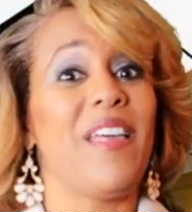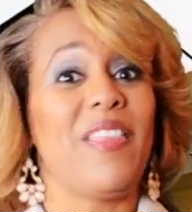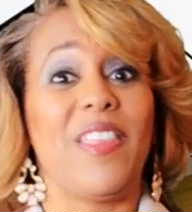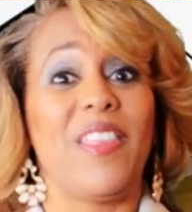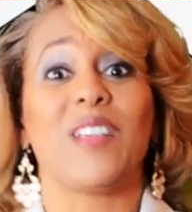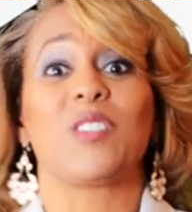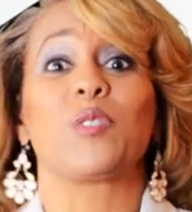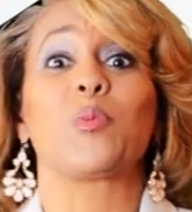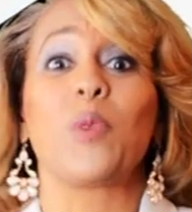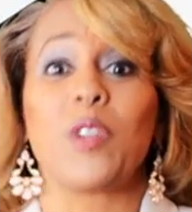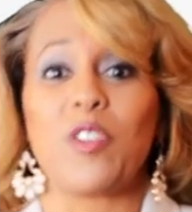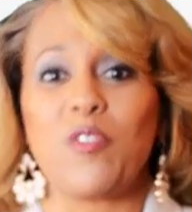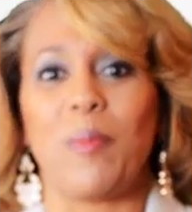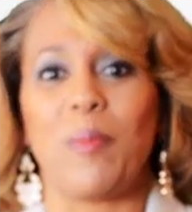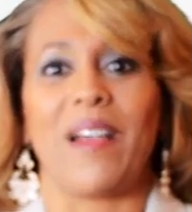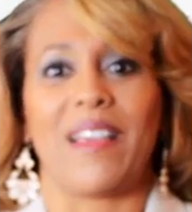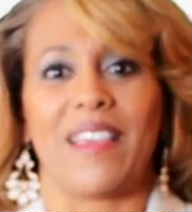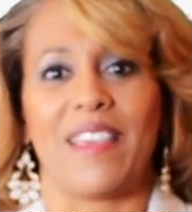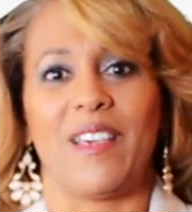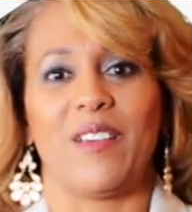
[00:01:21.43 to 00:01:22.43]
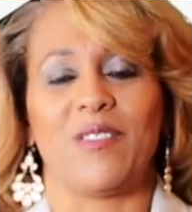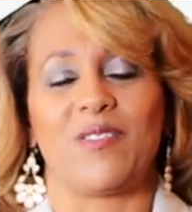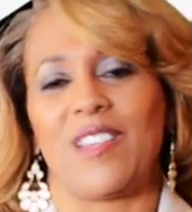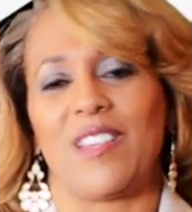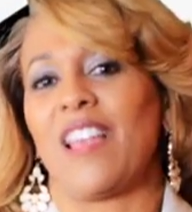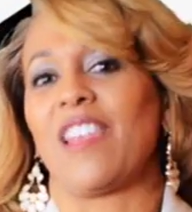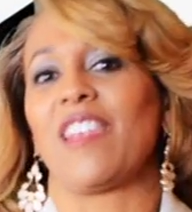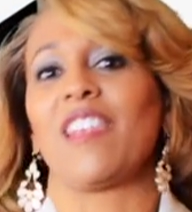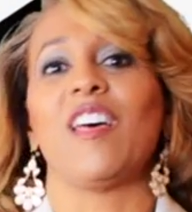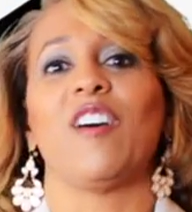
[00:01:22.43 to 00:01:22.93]
That's one of my gifts.
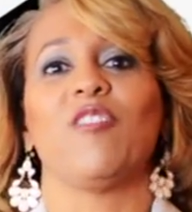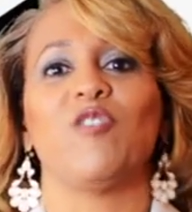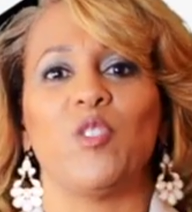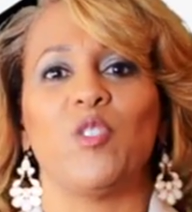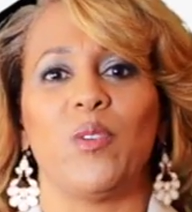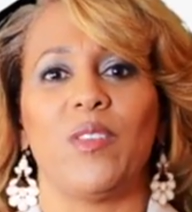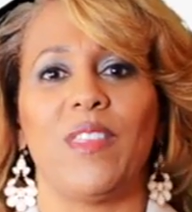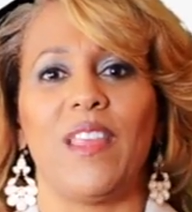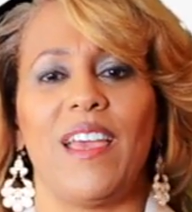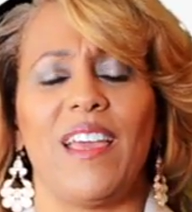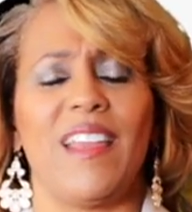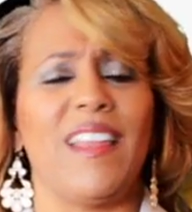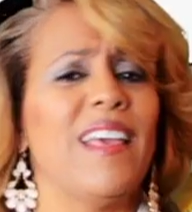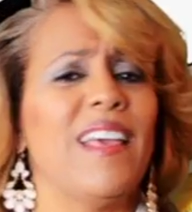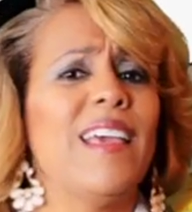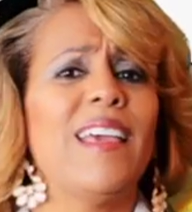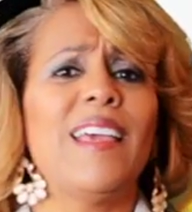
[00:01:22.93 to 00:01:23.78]
I love doing that.